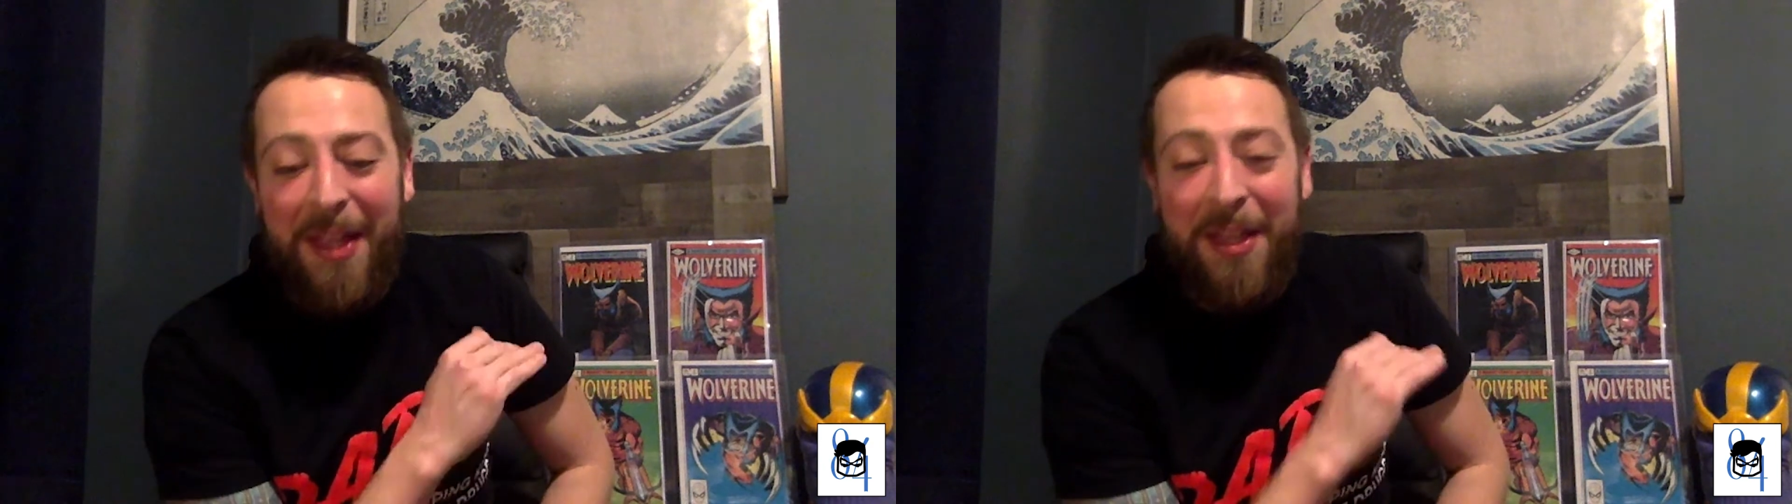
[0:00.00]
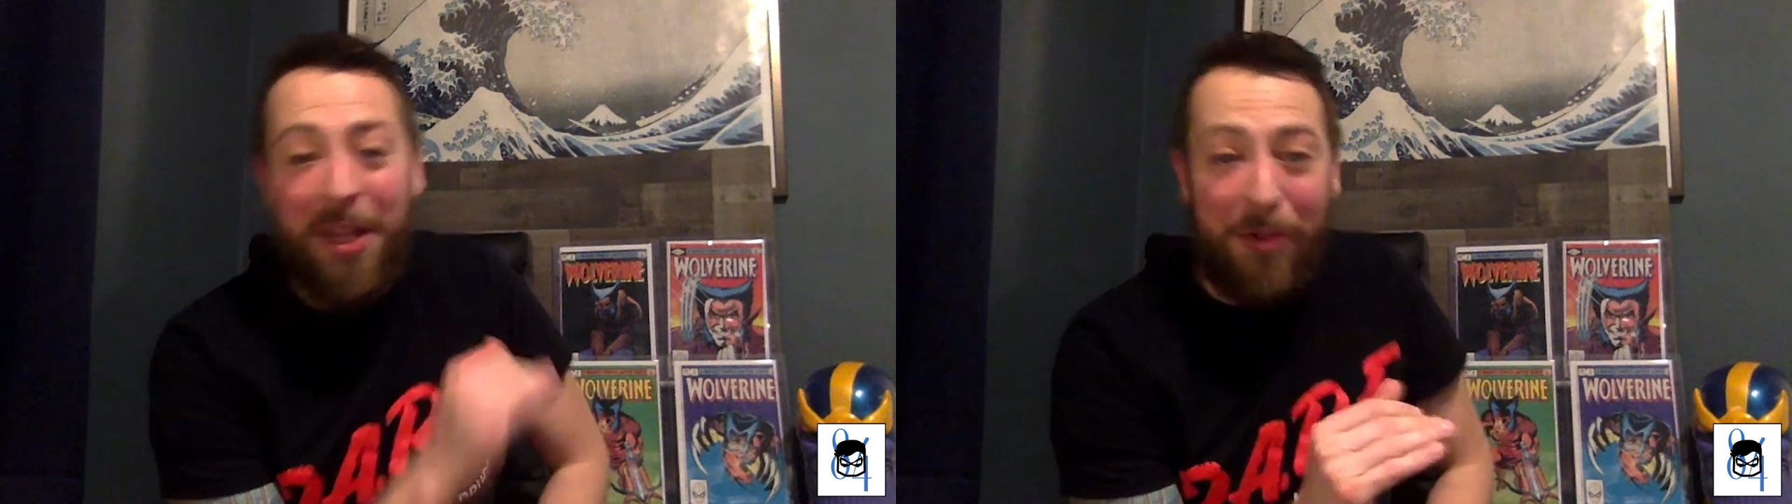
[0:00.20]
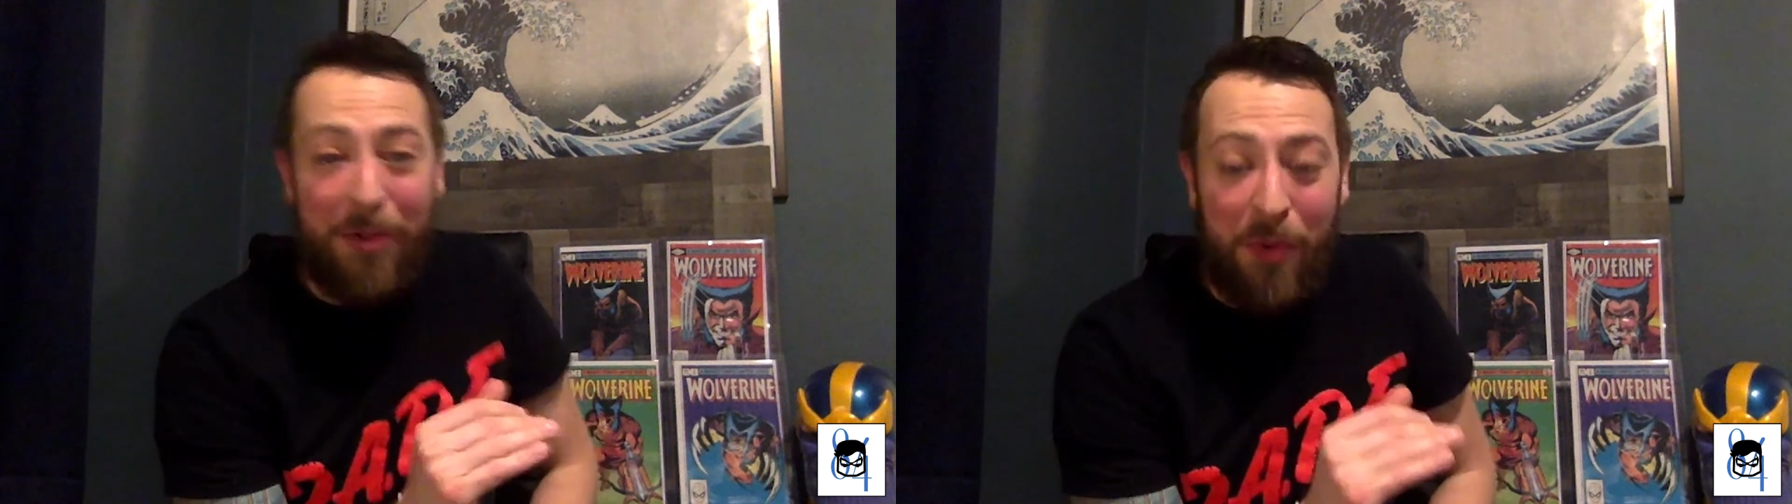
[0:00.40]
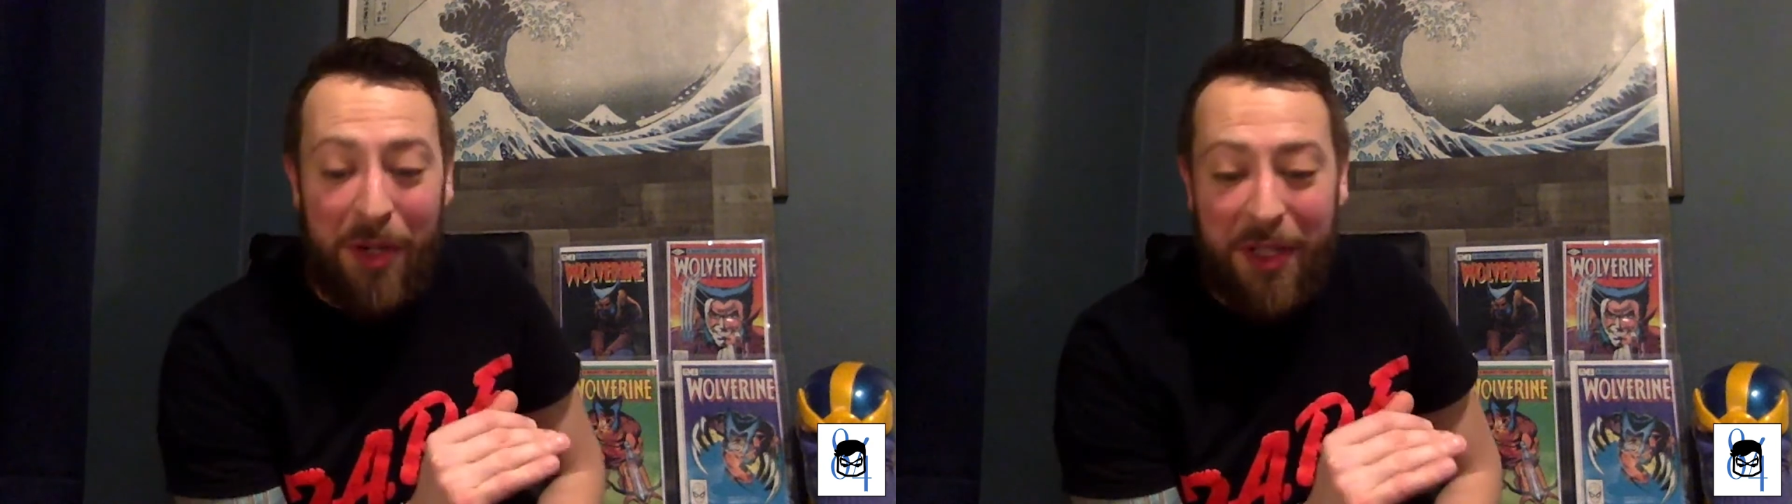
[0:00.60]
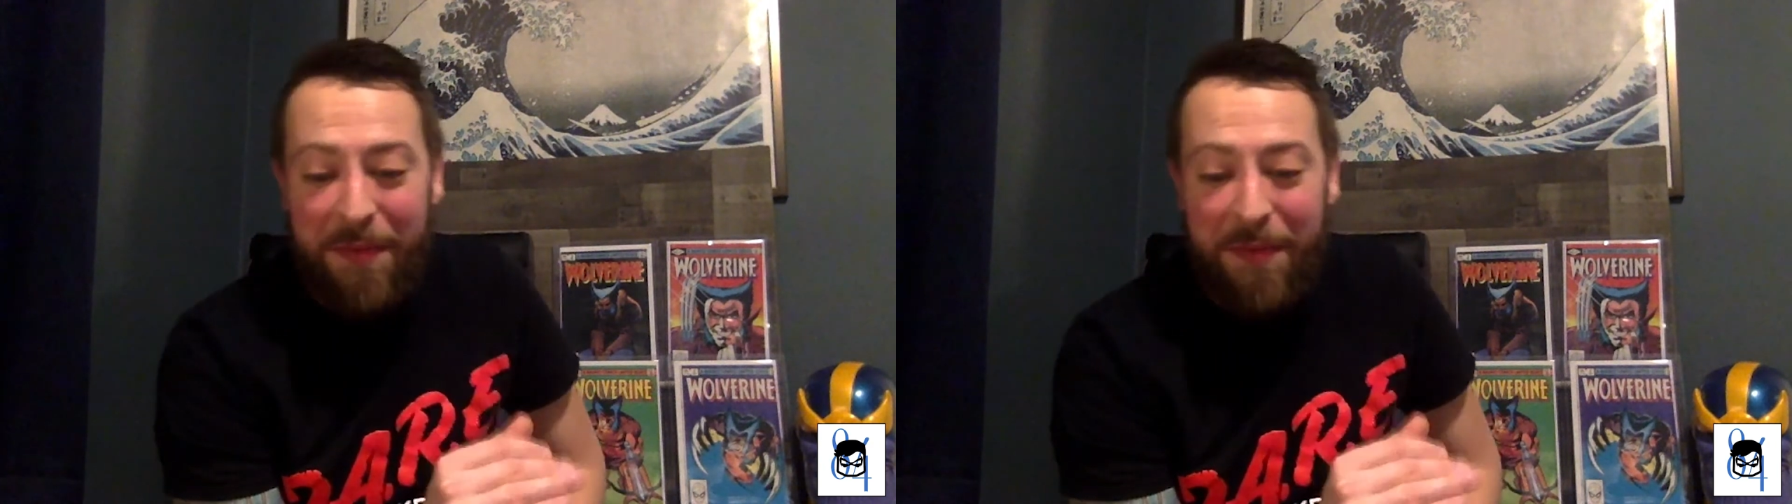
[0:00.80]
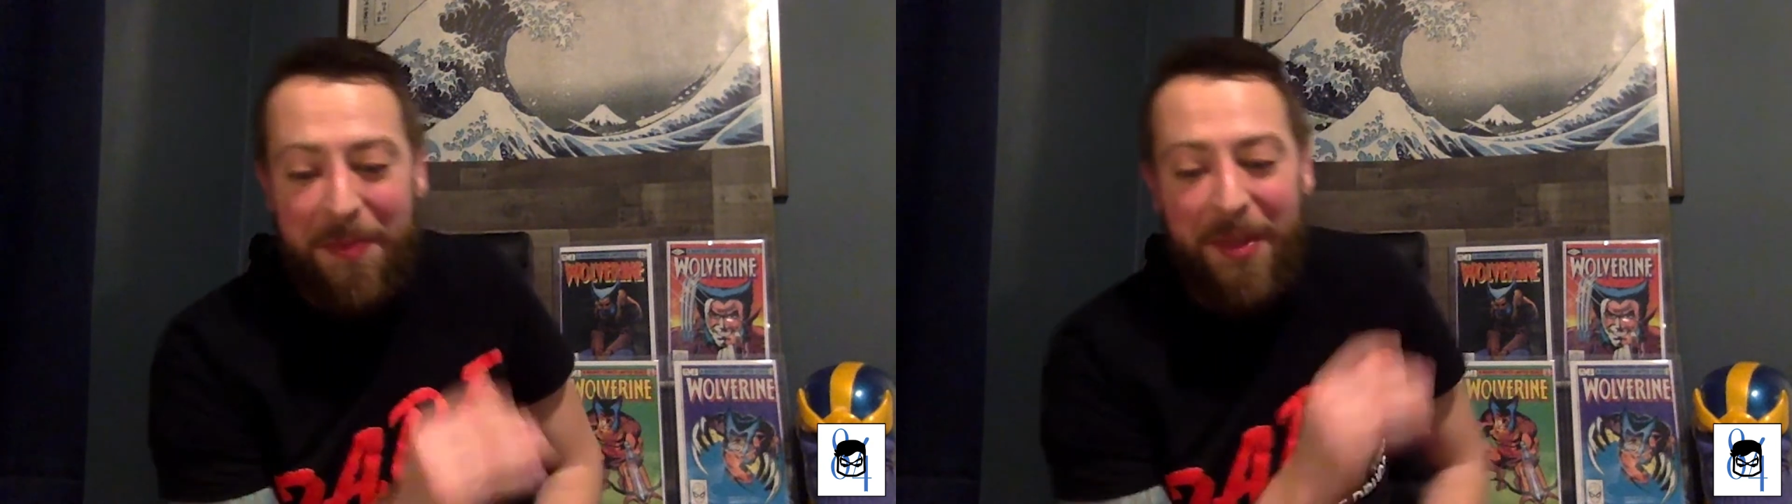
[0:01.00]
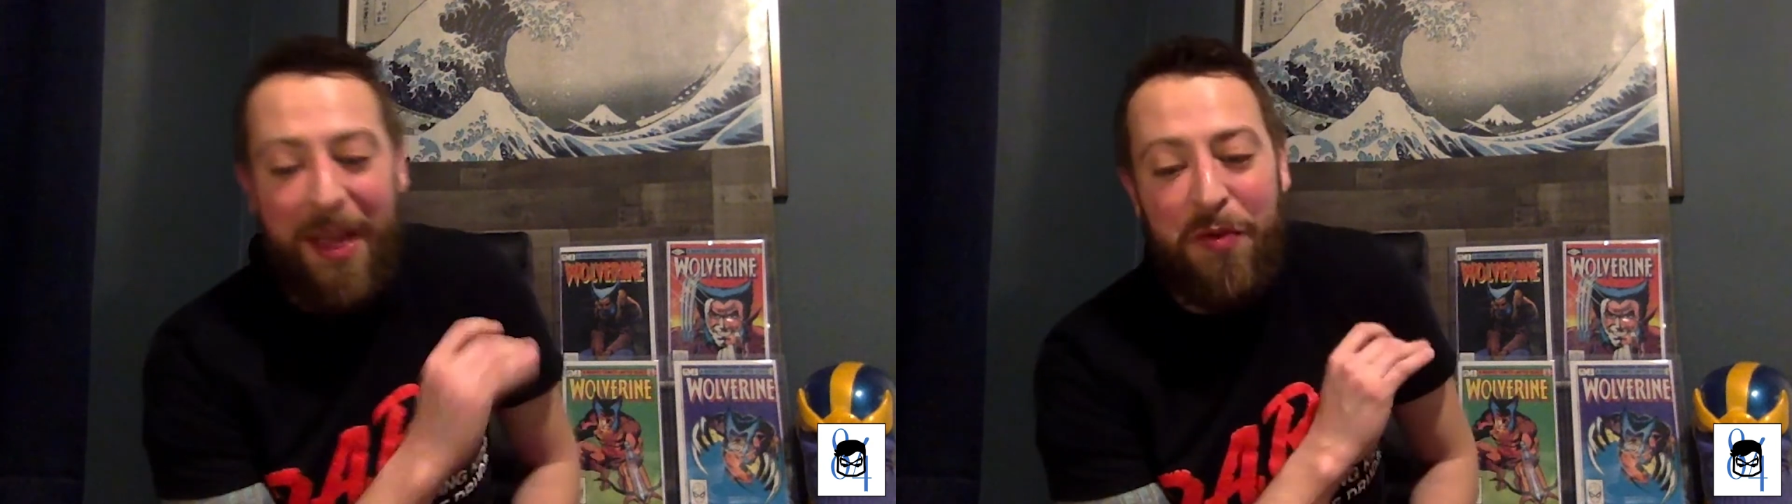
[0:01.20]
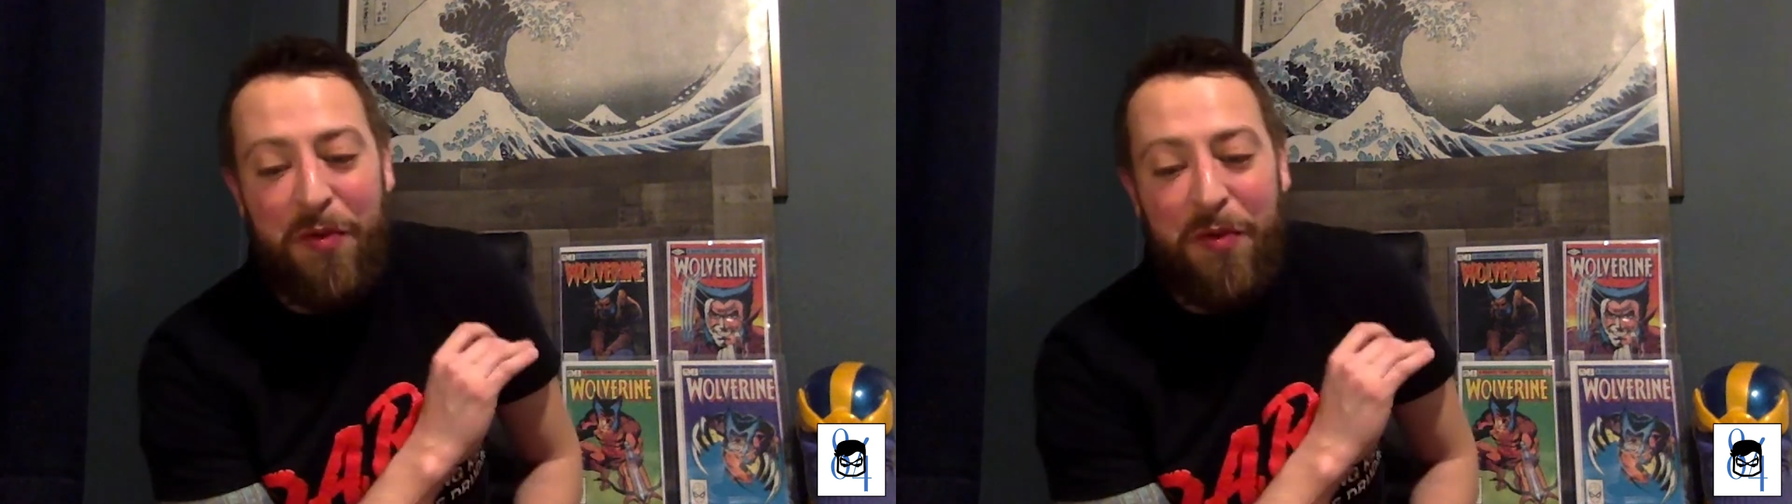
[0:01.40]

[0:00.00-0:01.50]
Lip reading: Number 20. Have